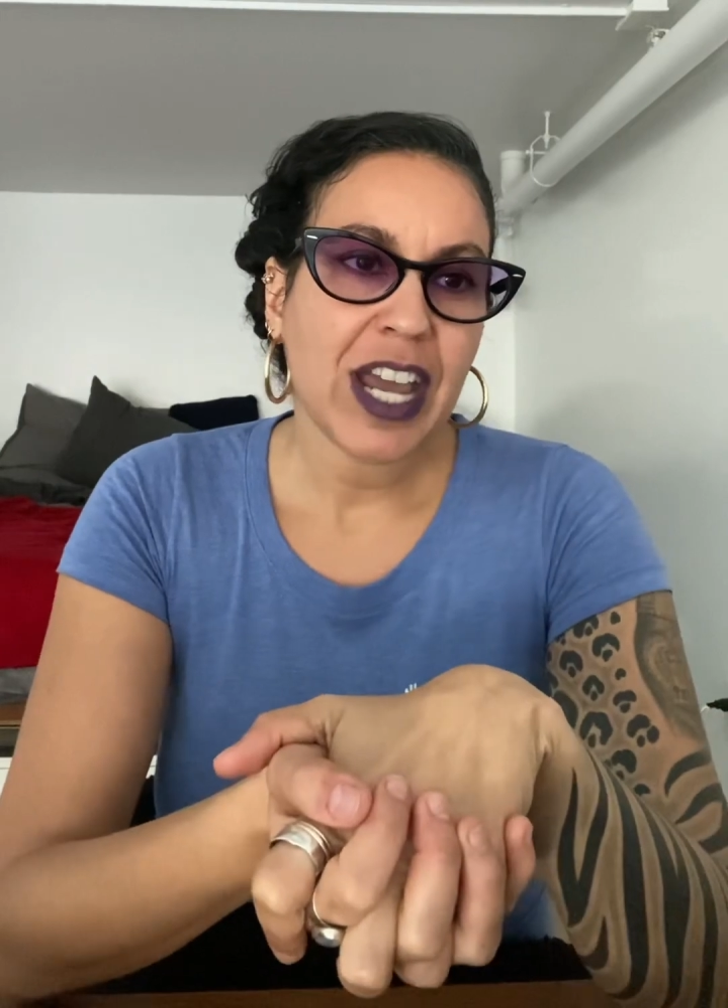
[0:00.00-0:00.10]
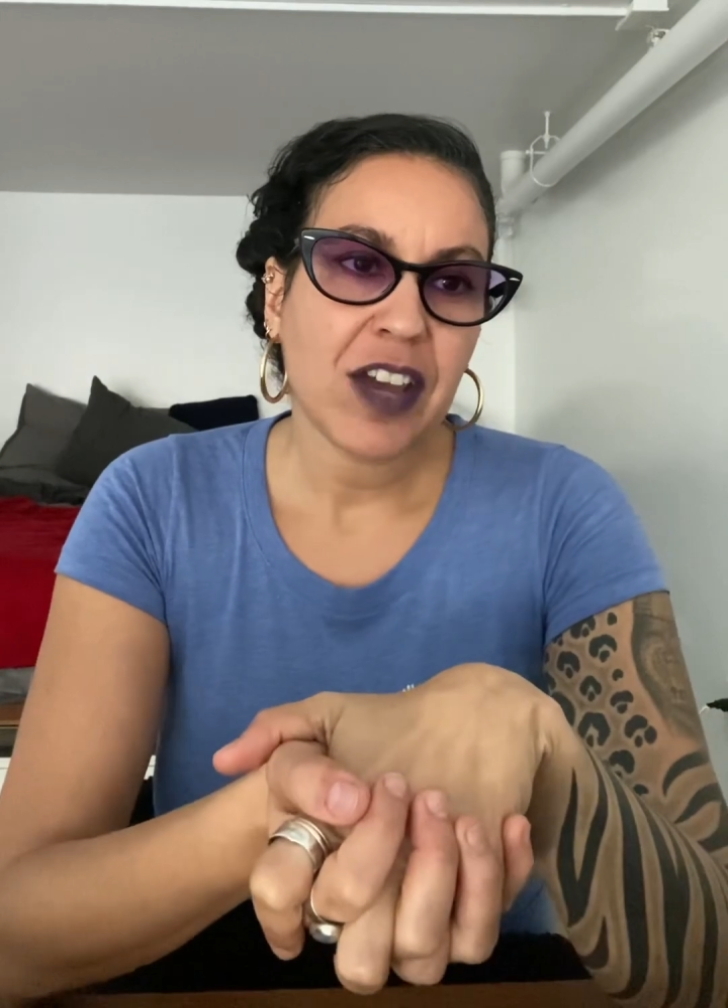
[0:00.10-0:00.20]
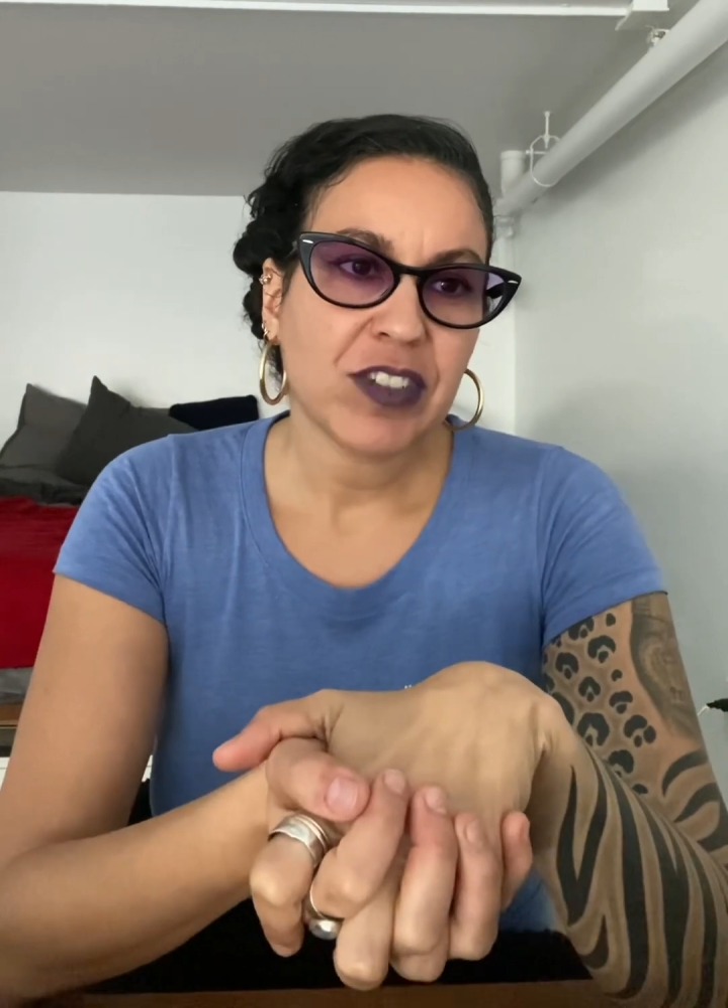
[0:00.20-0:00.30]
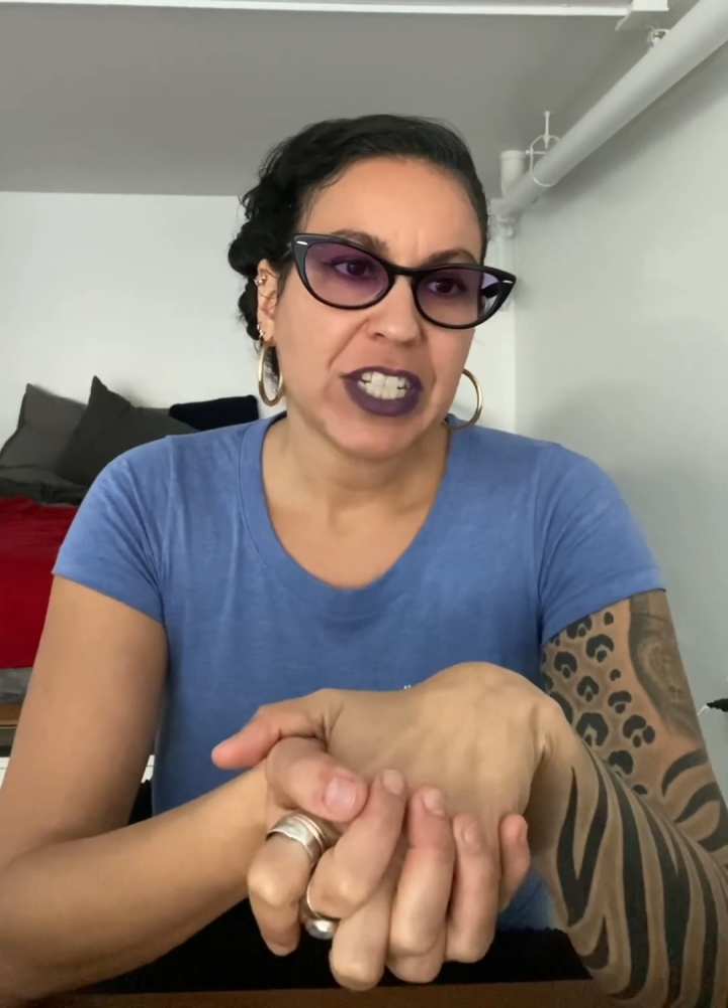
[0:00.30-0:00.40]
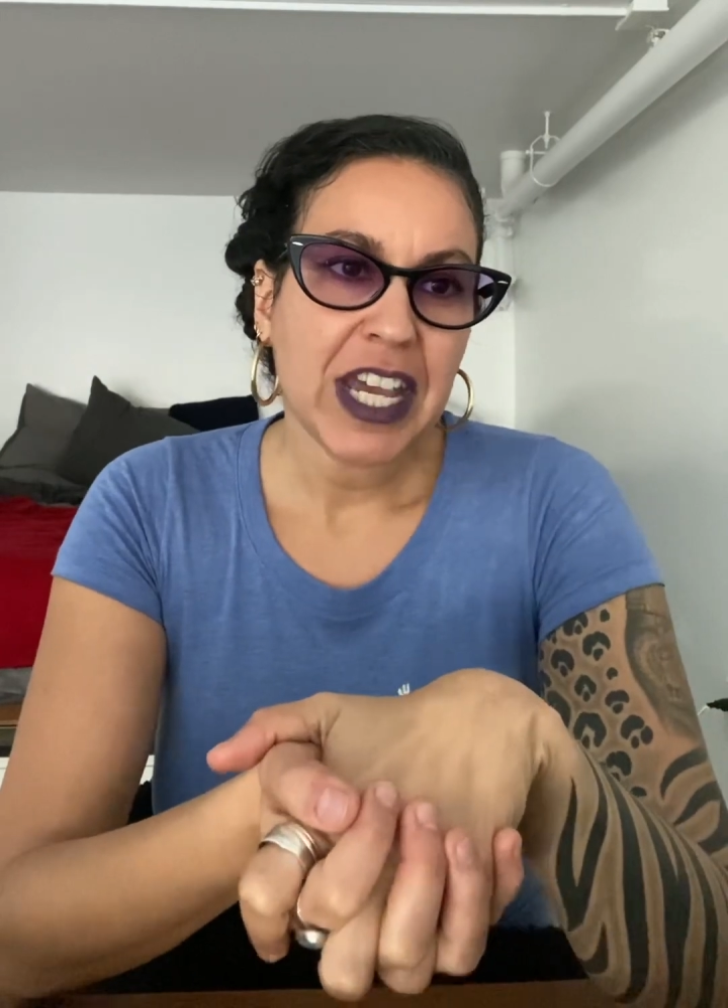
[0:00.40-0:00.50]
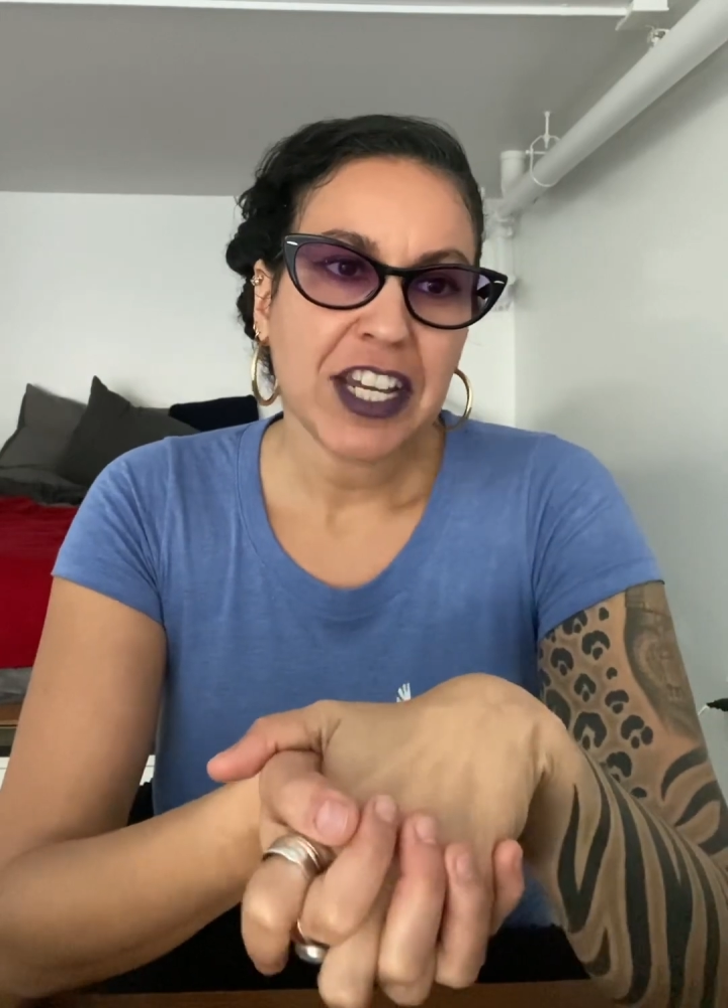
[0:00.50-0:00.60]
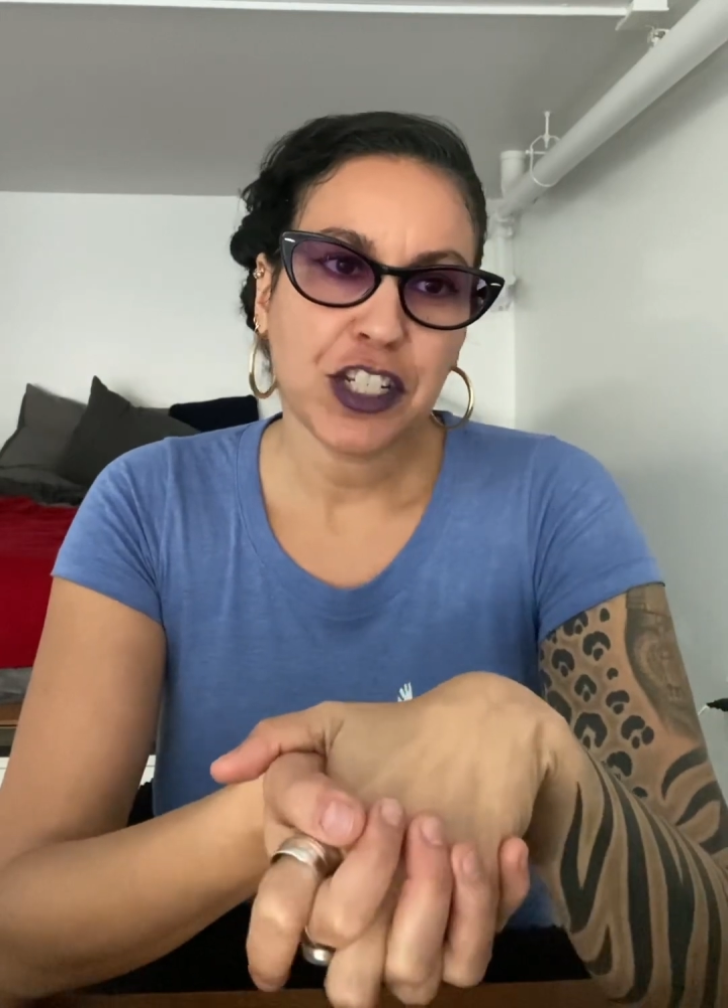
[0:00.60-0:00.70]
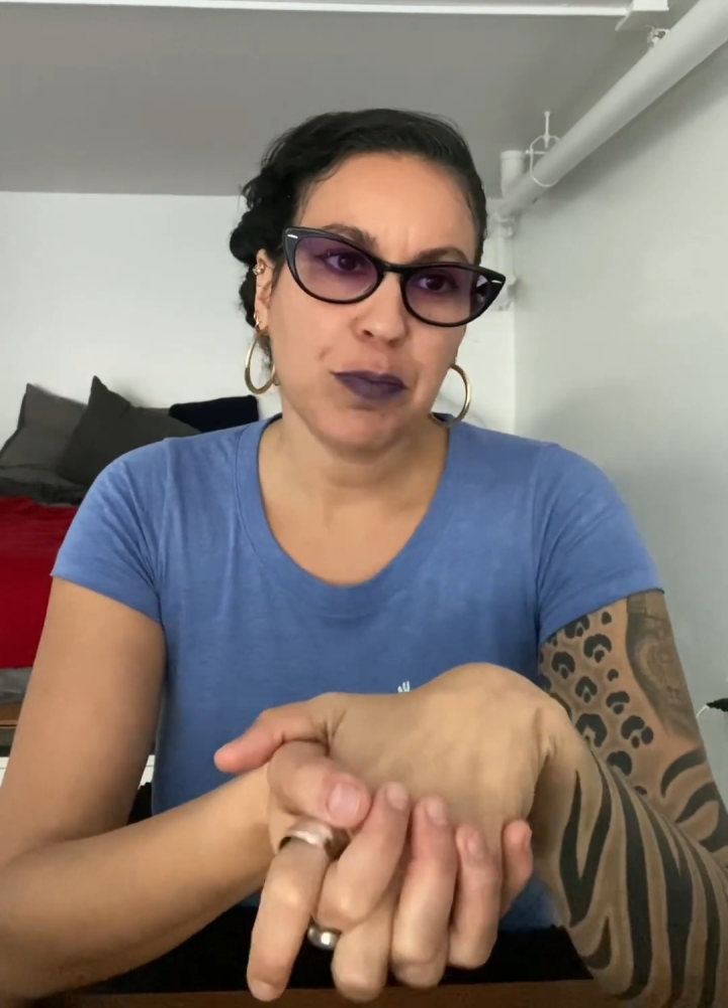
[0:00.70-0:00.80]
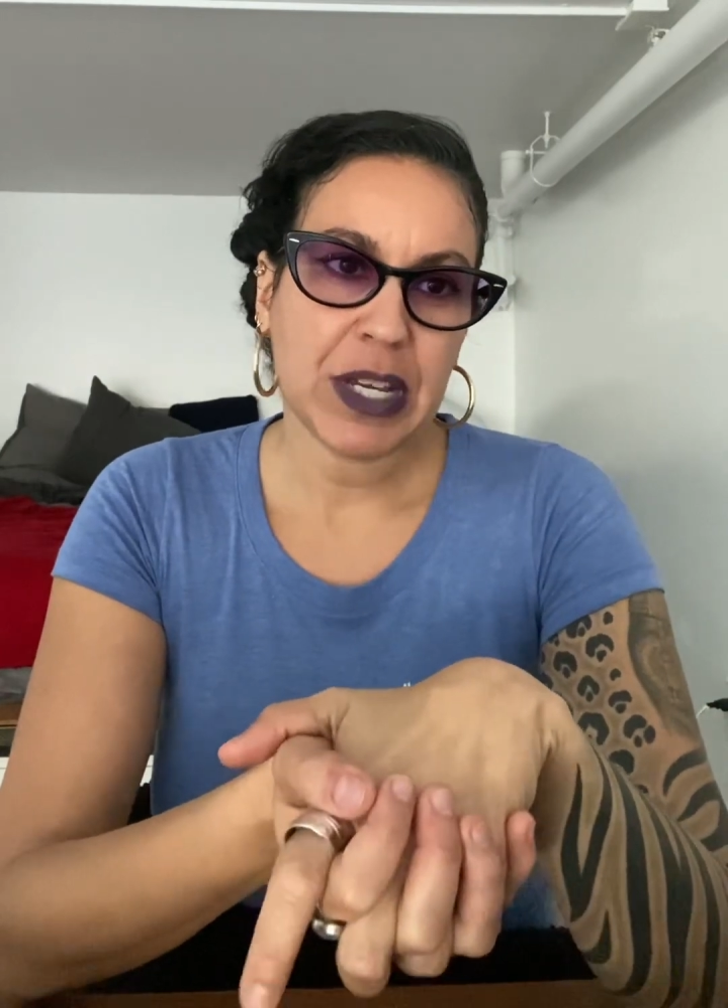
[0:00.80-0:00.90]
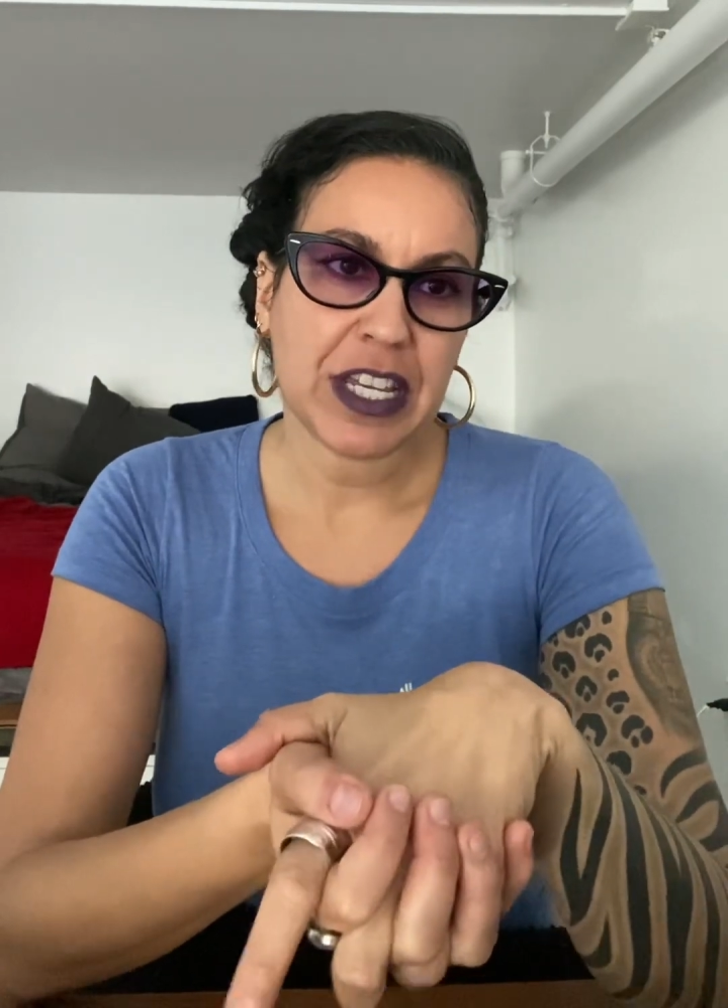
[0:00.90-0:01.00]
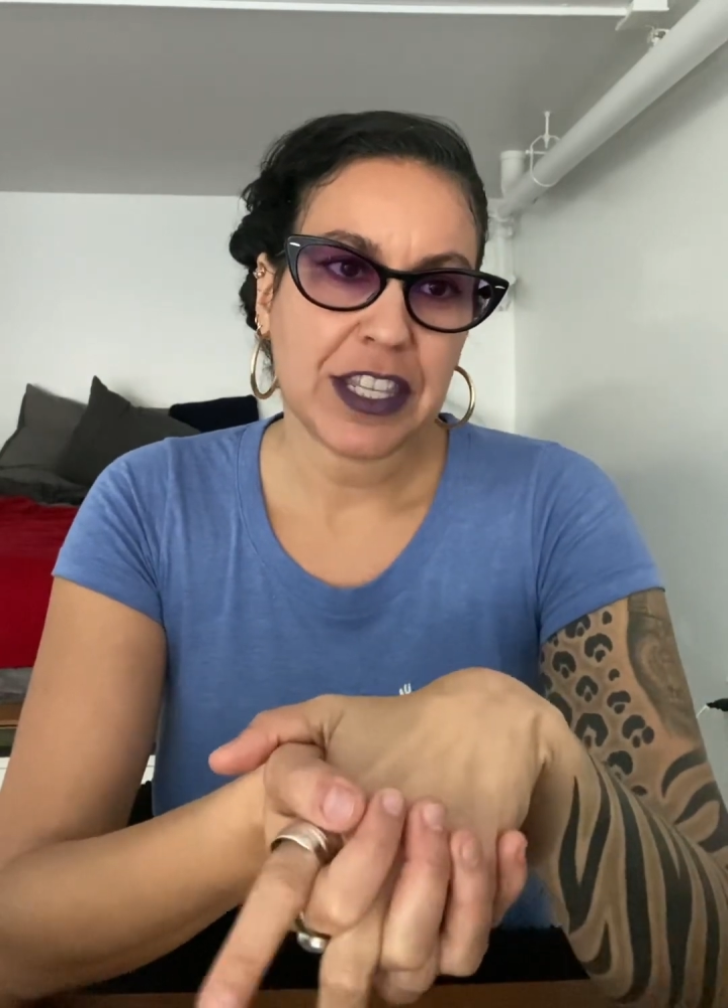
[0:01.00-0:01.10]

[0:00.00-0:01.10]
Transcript: have to text me,